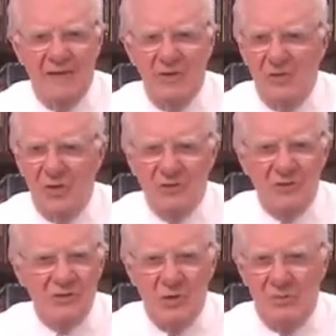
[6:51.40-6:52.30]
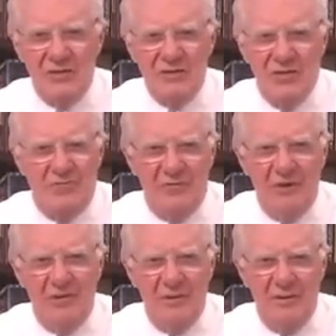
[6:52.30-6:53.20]
and you look so much
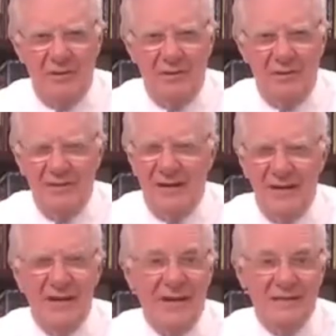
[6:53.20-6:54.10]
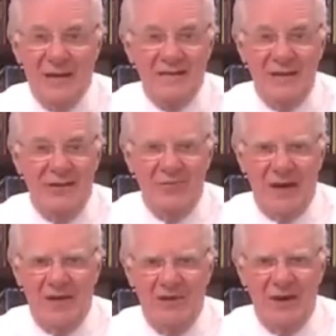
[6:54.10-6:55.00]
different than in
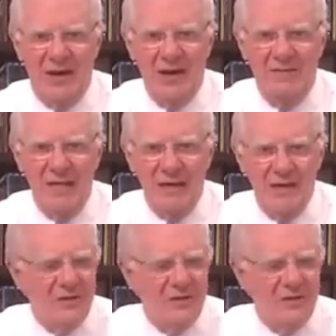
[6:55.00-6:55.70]
regular life.